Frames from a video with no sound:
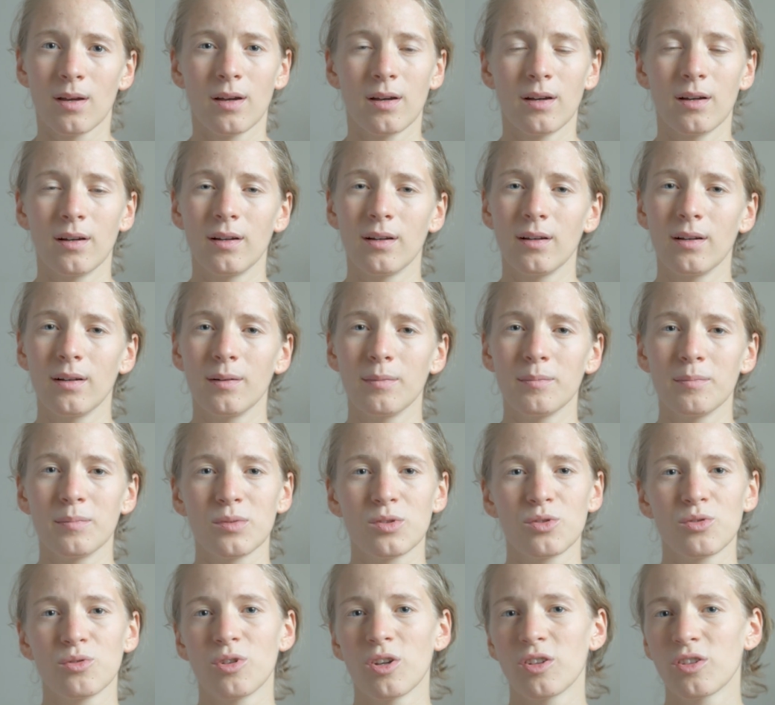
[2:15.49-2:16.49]
um,
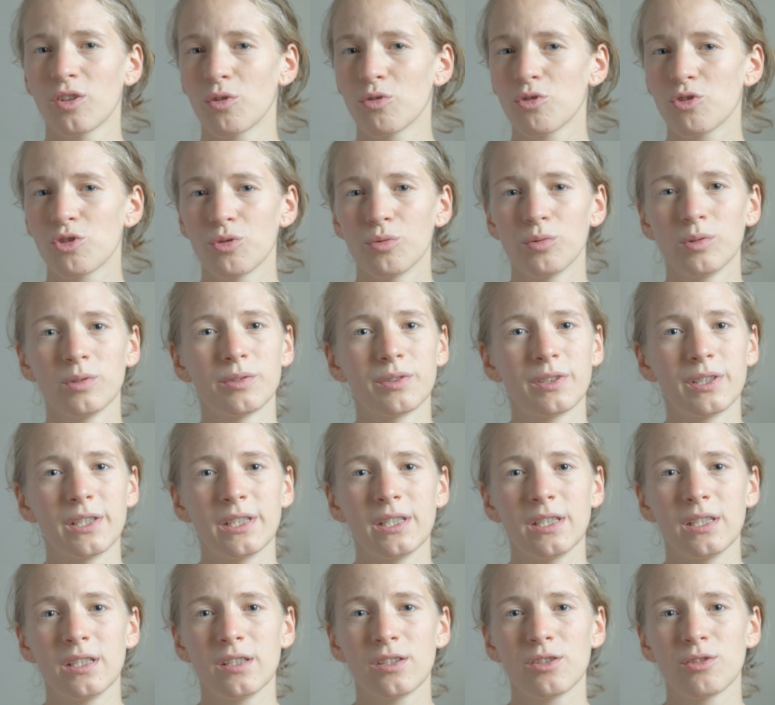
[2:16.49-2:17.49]
to not own
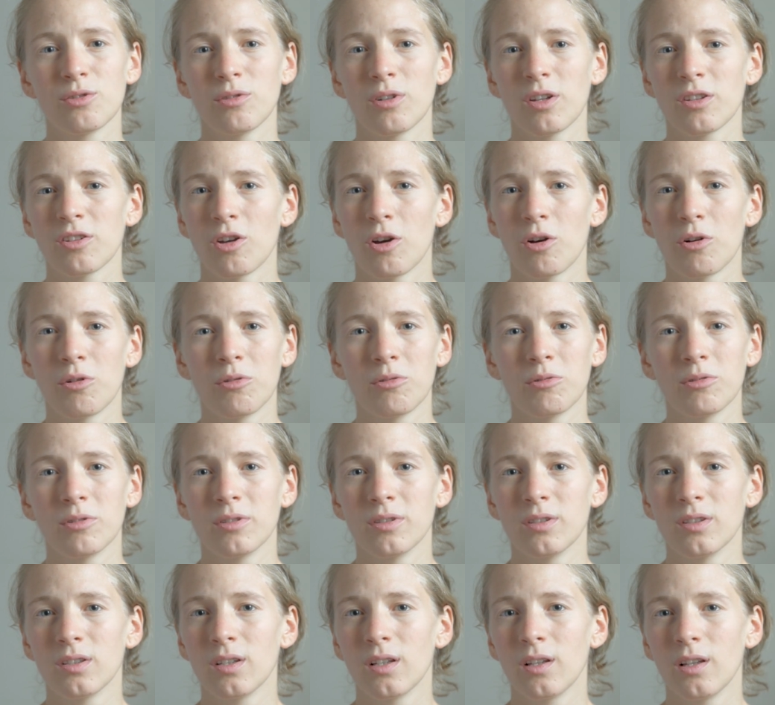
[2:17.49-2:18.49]
jewelry, to not
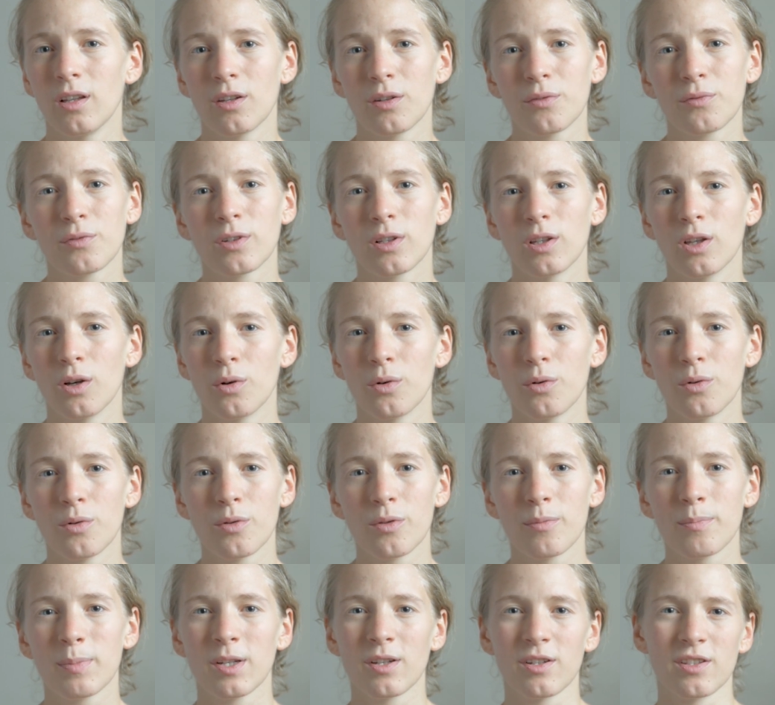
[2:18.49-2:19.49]
own a lot of clothes
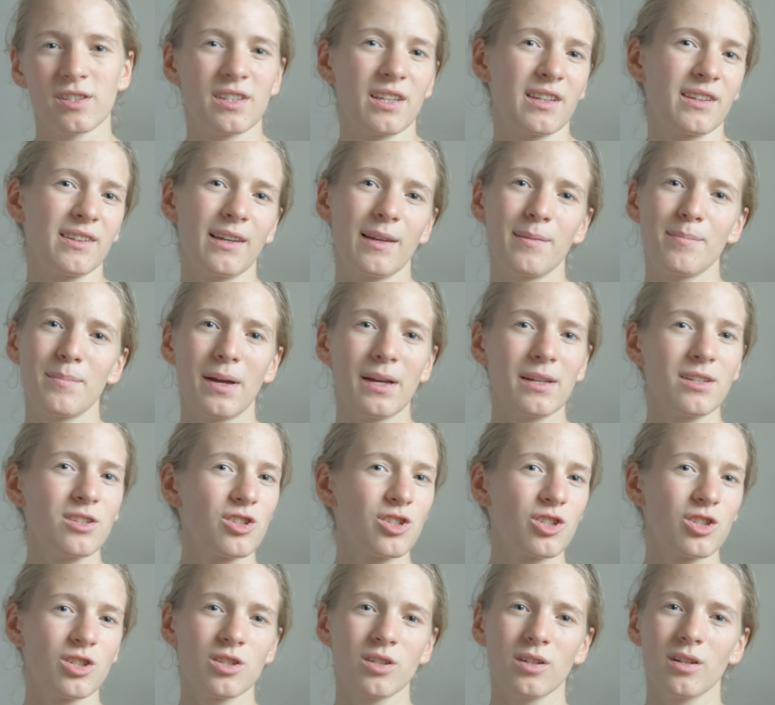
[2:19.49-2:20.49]
because then they
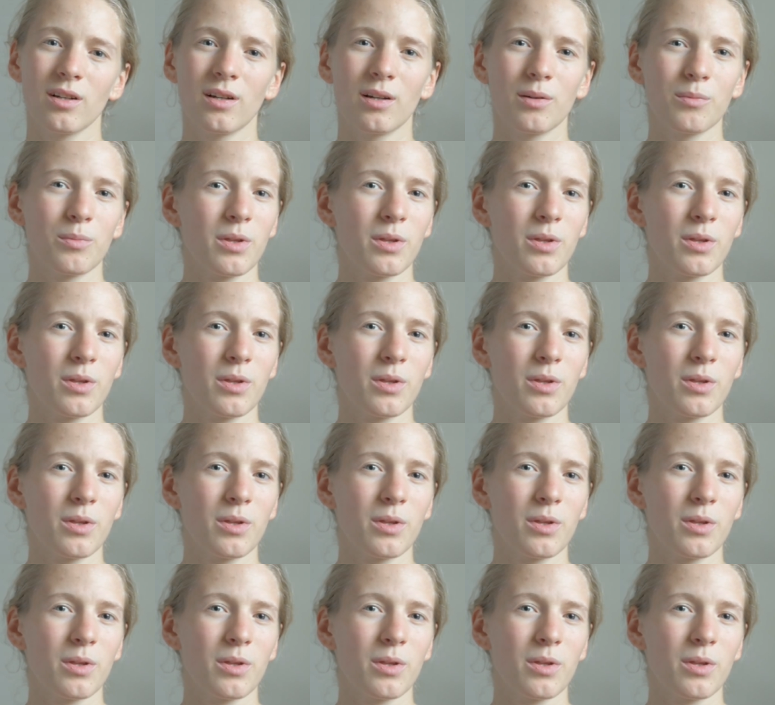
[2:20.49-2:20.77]
match uh,